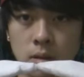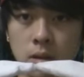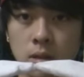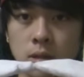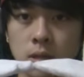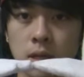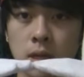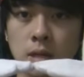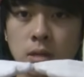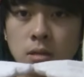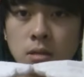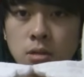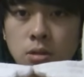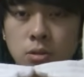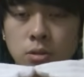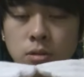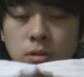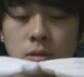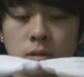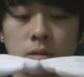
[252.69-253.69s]
these hands,
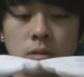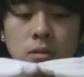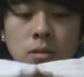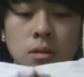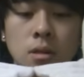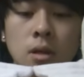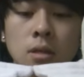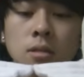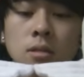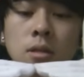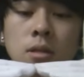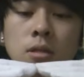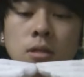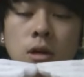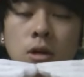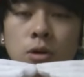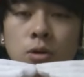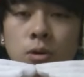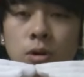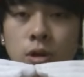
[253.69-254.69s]
those things I
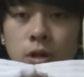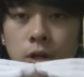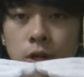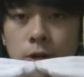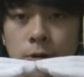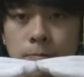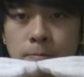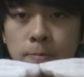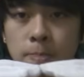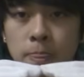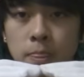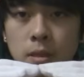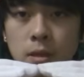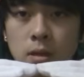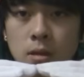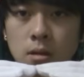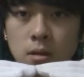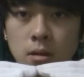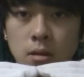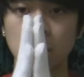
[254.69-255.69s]
taught you earlier.
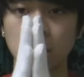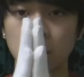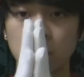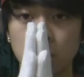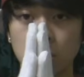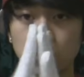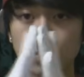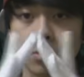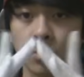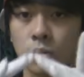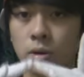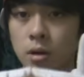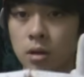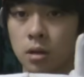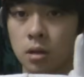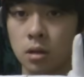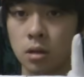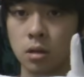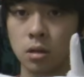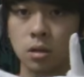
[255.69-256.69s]

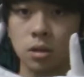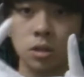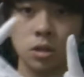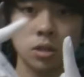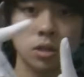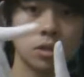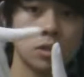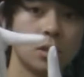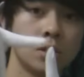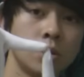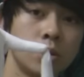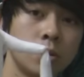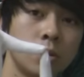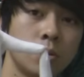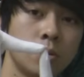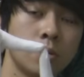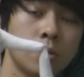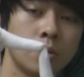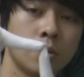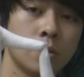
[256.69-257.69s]
One,
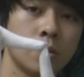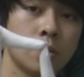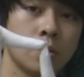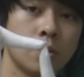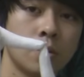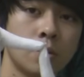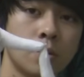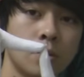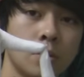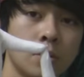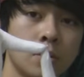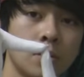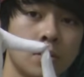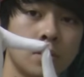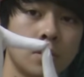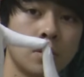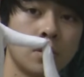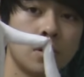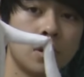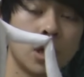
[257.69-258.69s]
two.
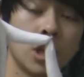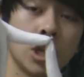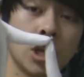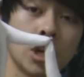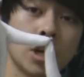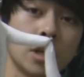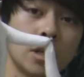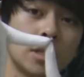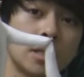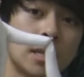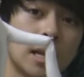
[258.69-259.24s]
And you're gonna